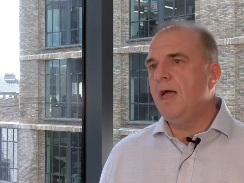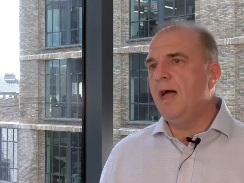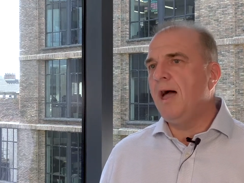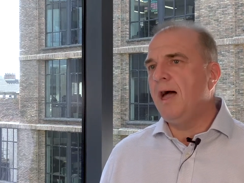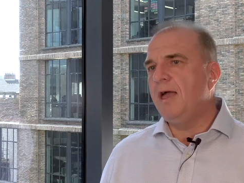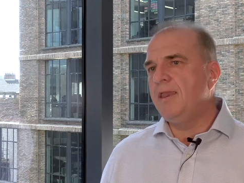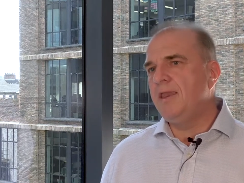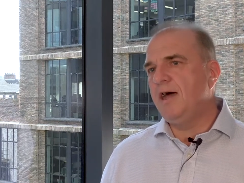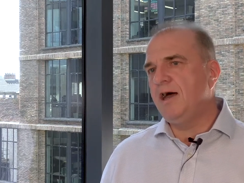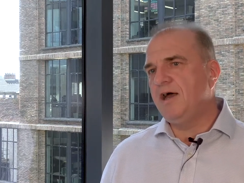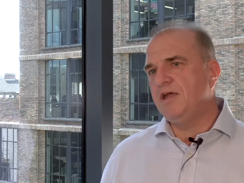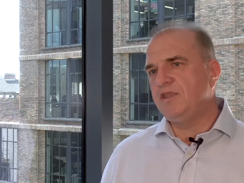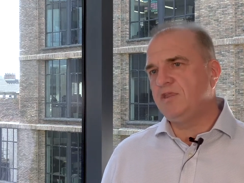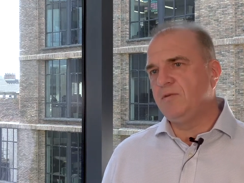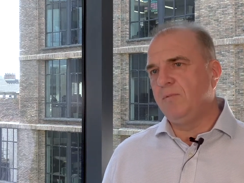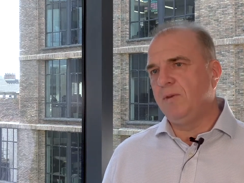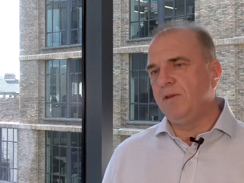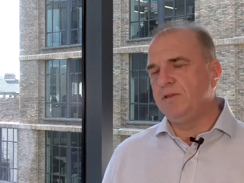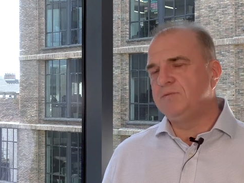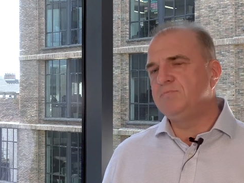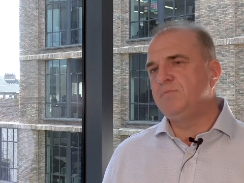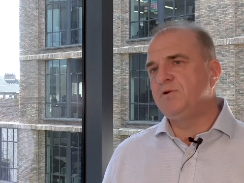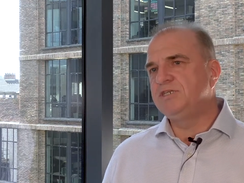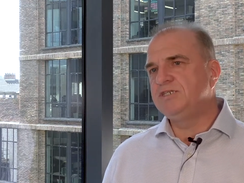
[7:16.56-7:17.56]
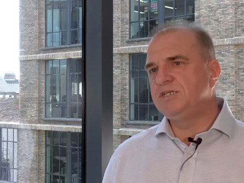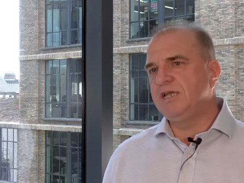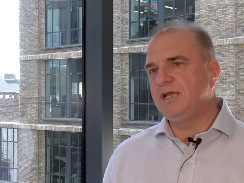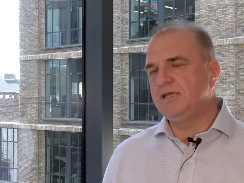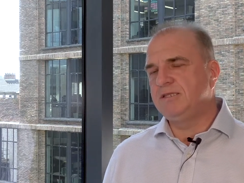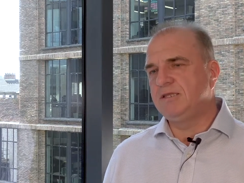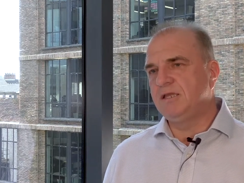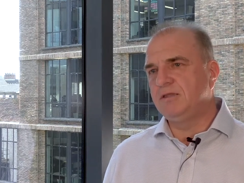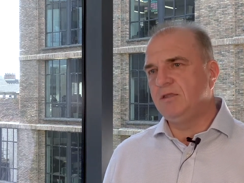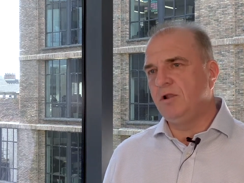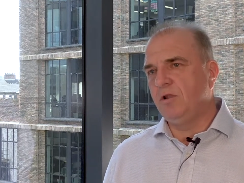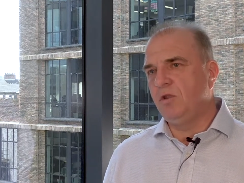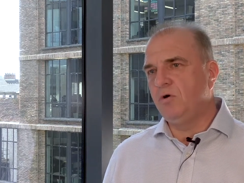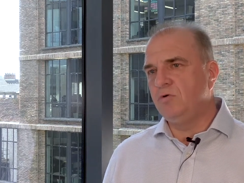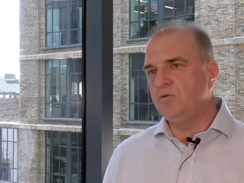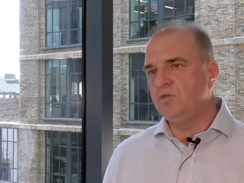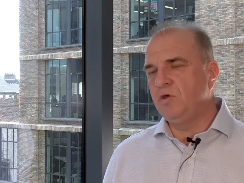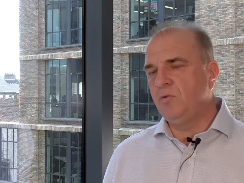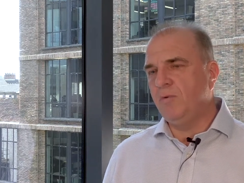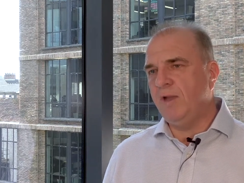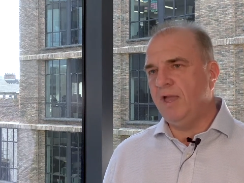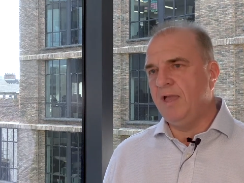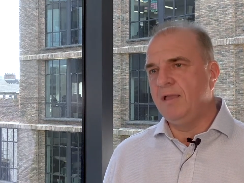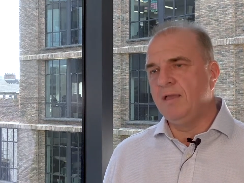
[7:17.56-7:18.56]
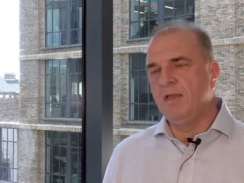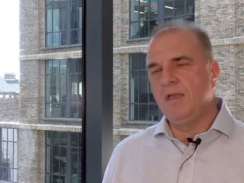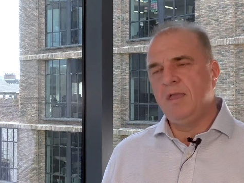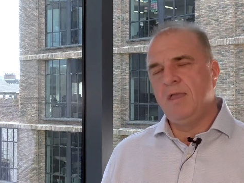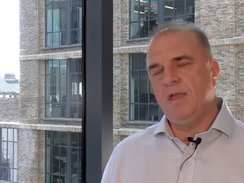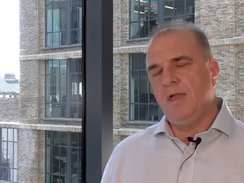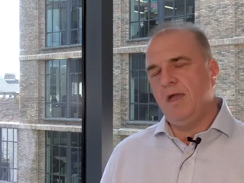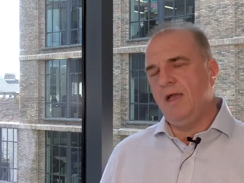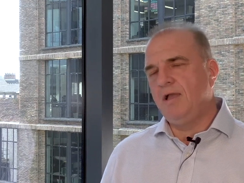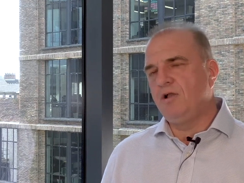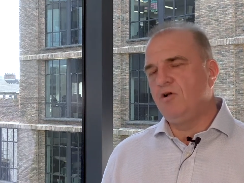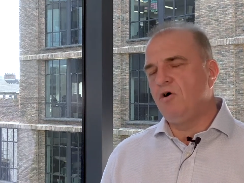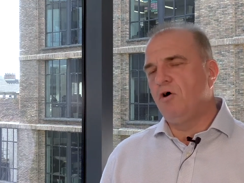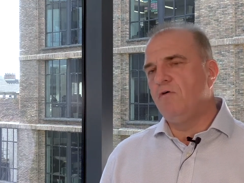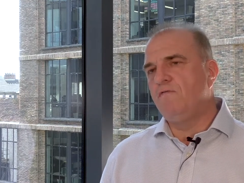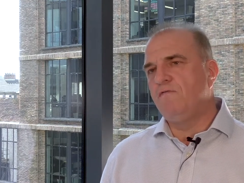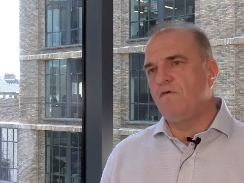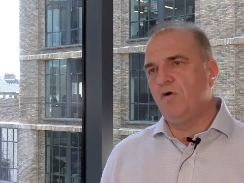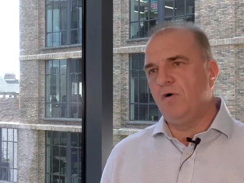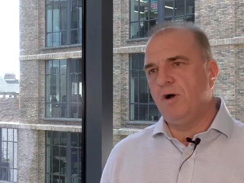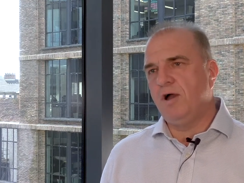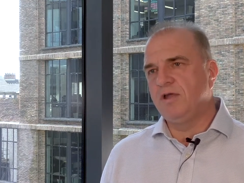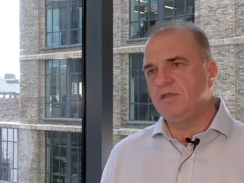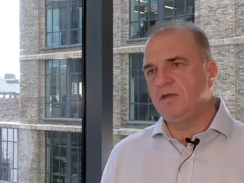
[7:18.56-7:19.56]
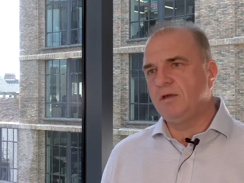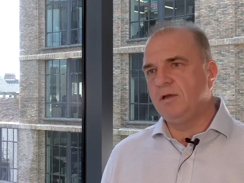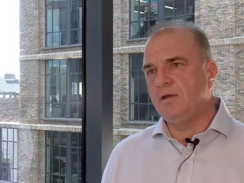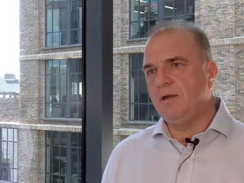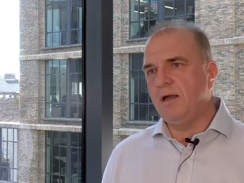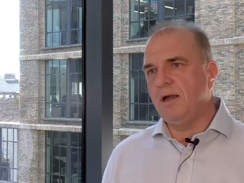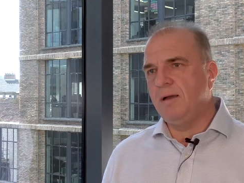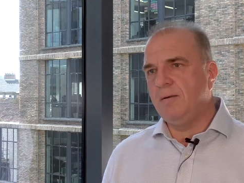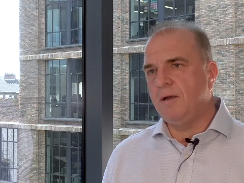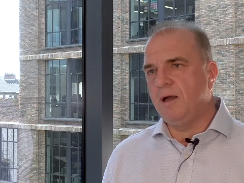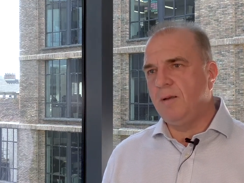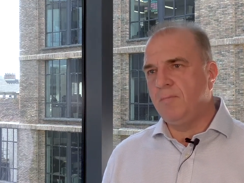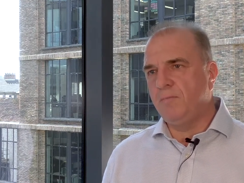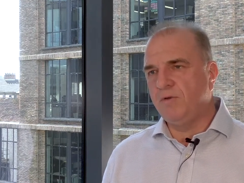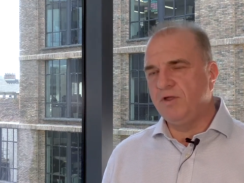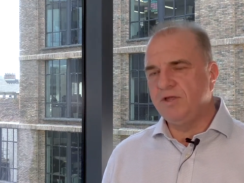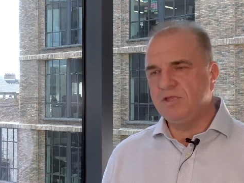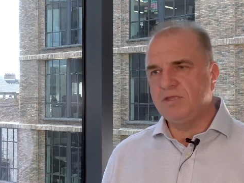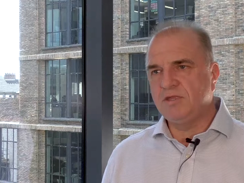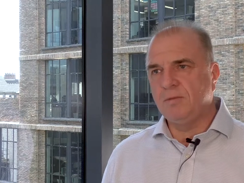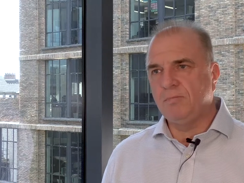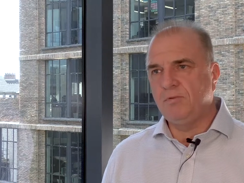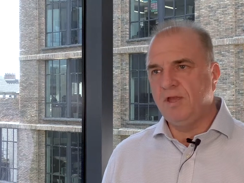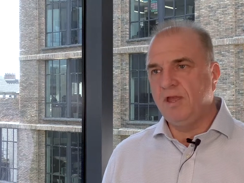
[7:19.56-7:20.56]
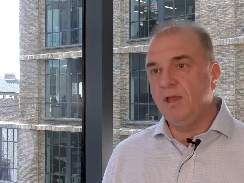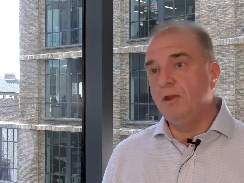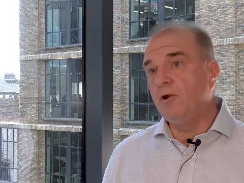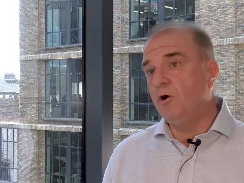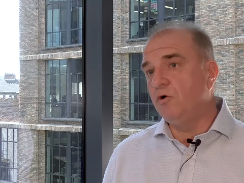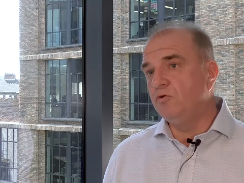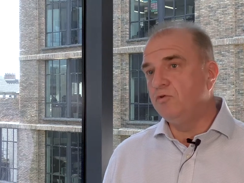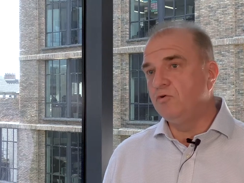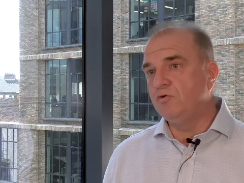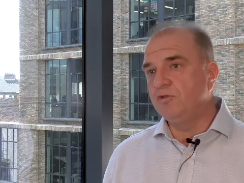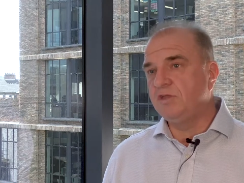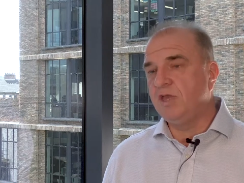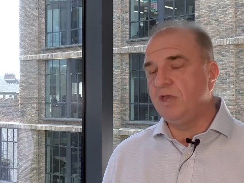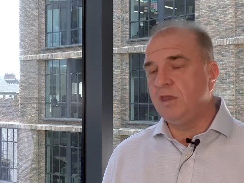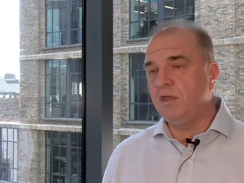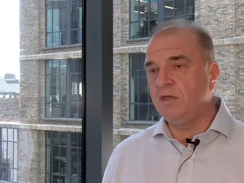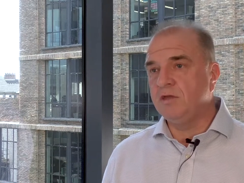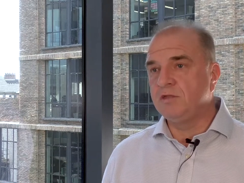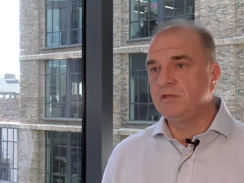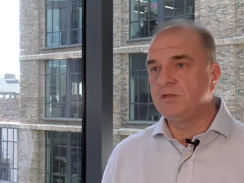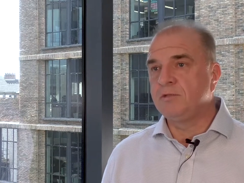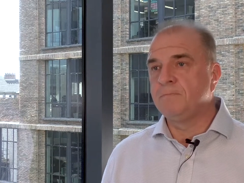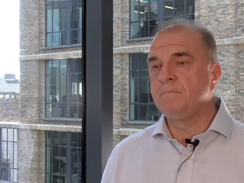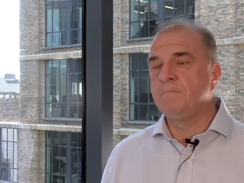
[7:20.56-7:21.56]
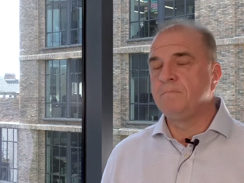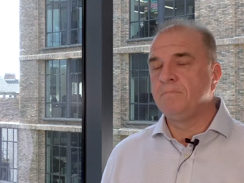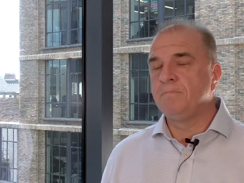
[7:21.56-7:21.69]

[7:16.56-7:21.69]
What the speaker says: and has to be protected along the way. And Commvault has a place to play in all those areas.